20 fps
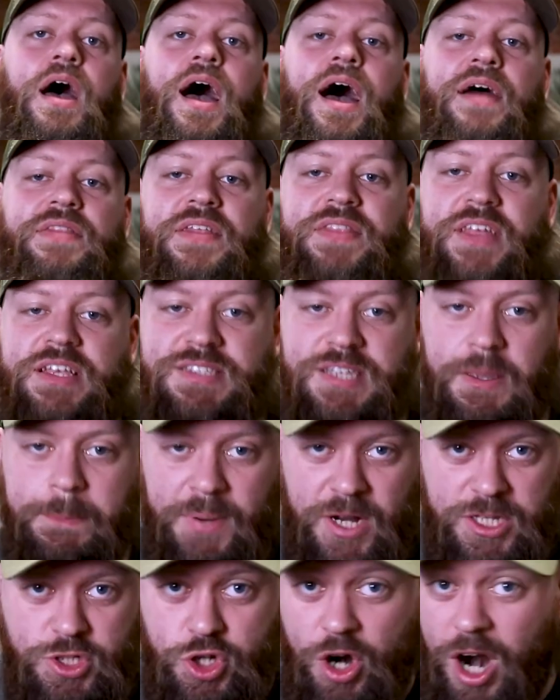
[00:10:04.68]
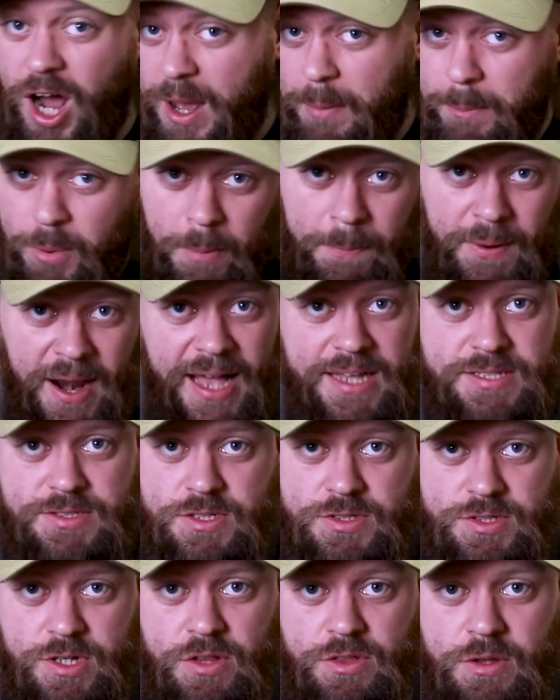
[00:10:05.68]
And then they simply try and put
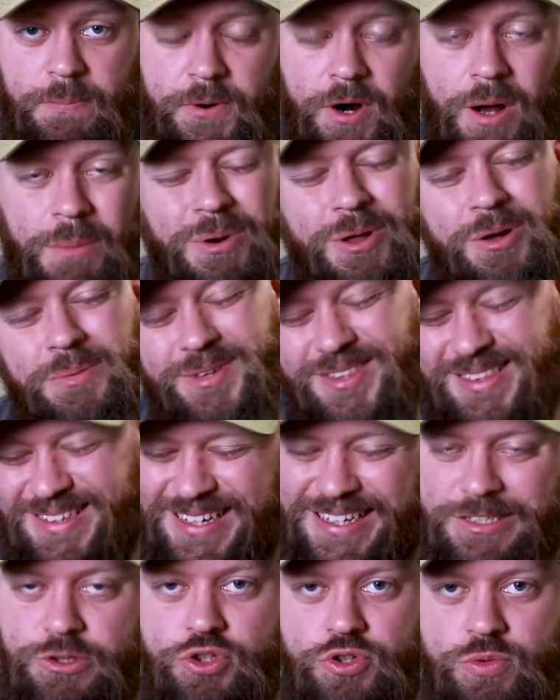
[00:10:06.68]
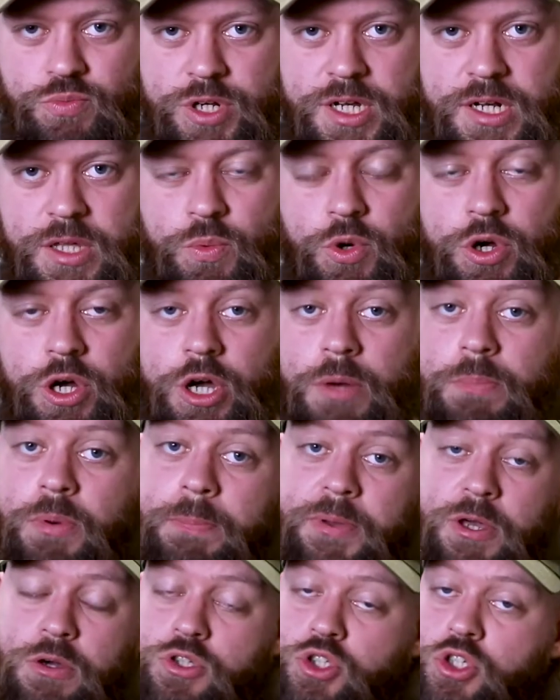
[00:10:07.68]
plasters on the problem and it doesn't really work.
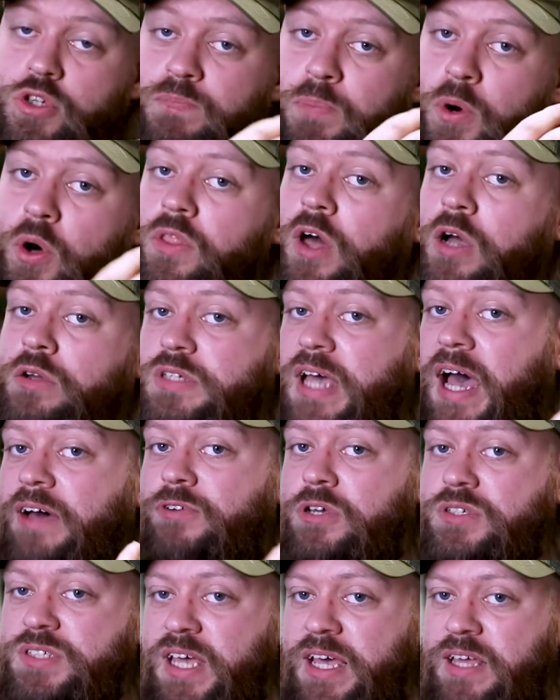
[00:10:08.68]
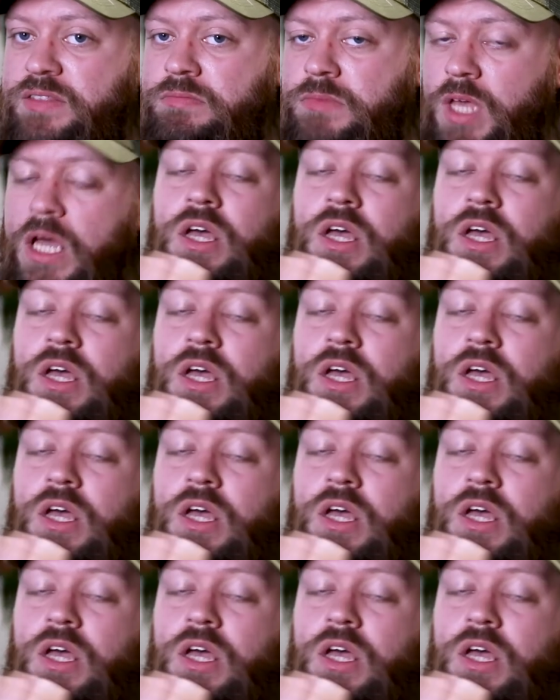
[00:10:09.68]
But because you've put those efforts in,